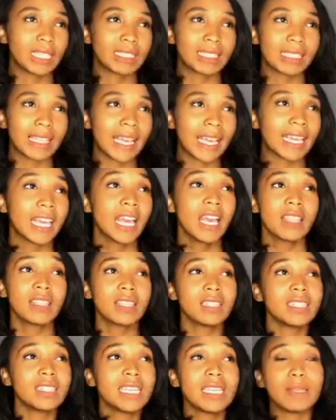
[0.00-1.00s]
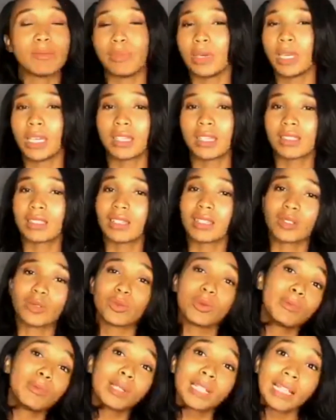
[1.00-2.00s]
like the Deep being a sexual
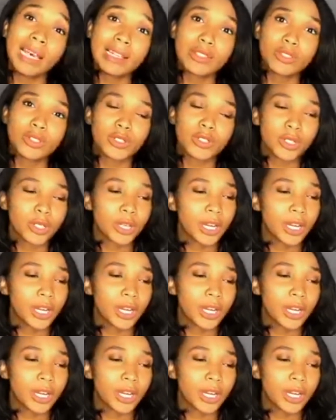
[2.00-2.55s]
molester,